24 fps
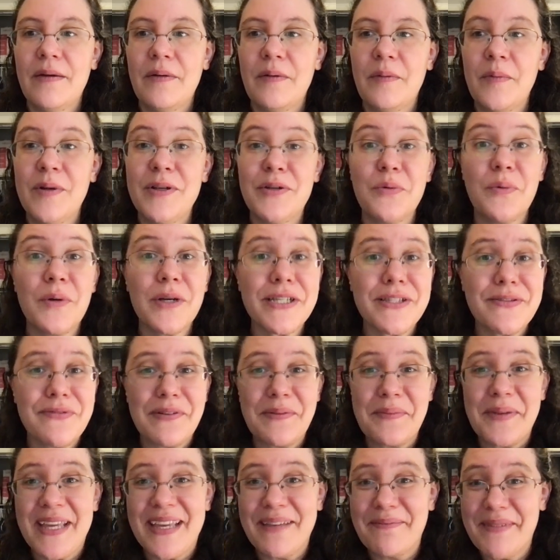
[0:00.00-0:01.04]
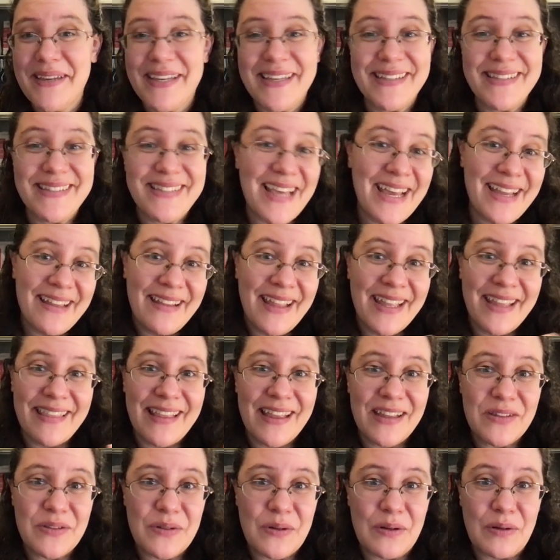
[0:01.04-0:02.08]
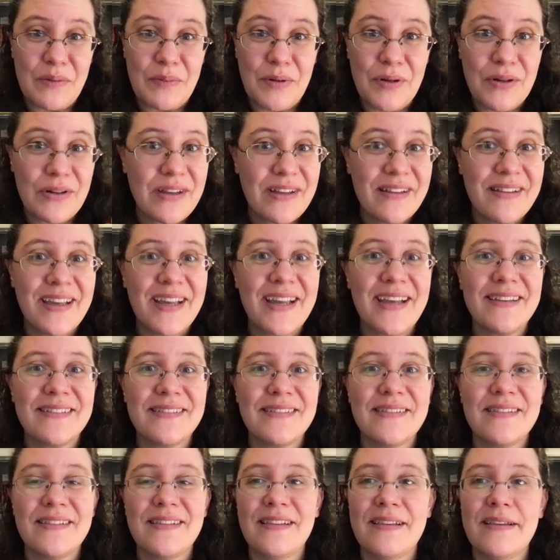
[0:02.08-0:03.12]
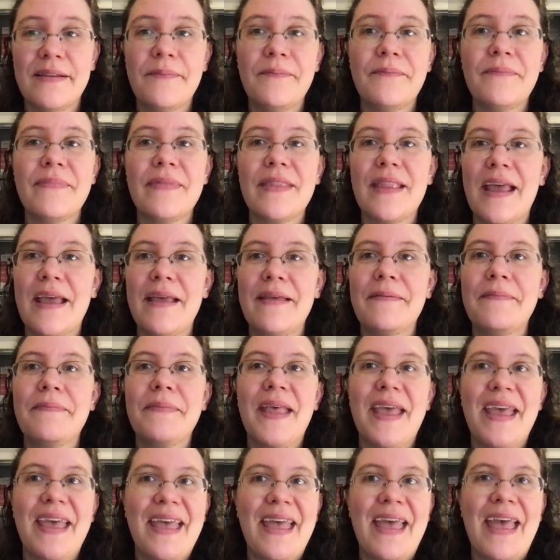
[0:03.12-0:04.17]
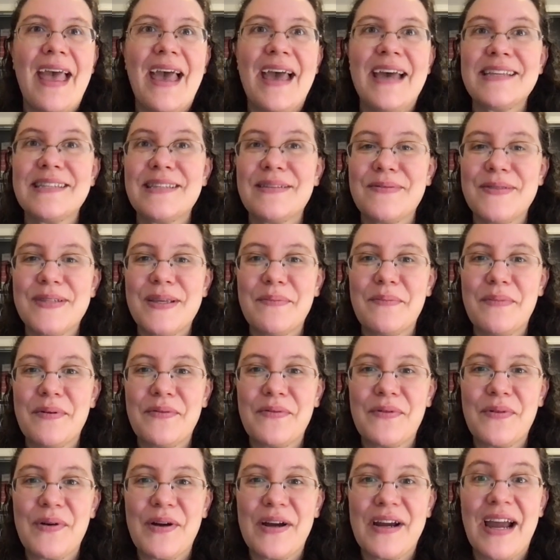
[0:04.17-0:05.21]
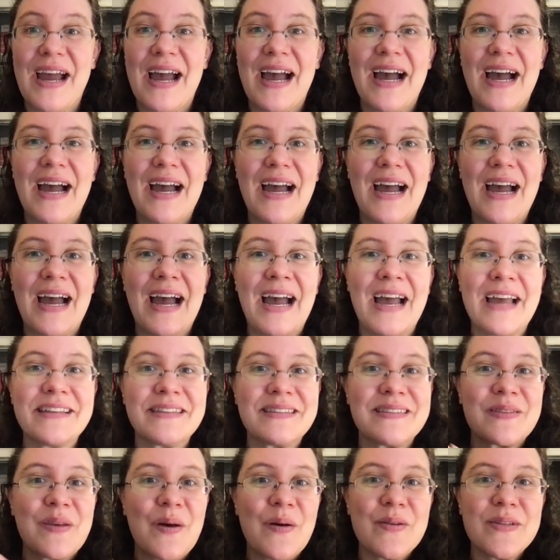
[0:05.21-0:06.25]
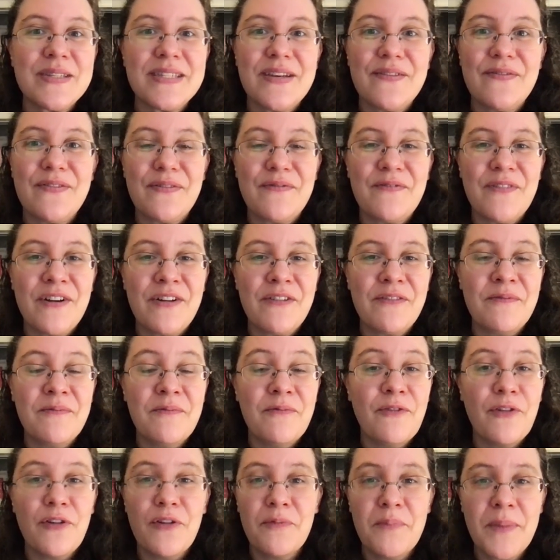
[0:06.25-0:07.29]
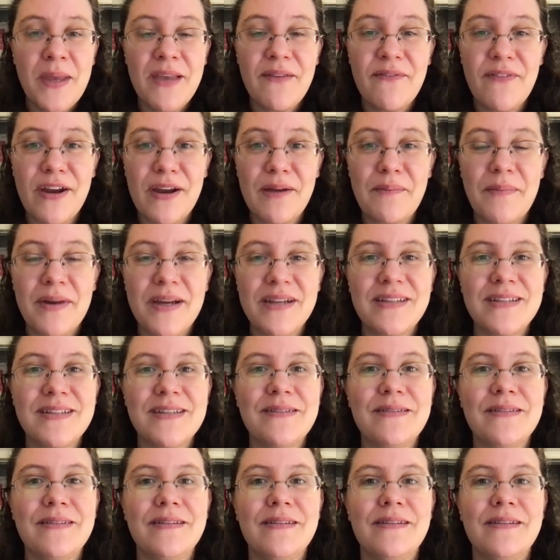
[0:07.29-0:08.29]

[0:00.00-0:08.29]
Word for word: which works for me because I like that sort of book. Like I, as I've said before, Scalzi for, for me very much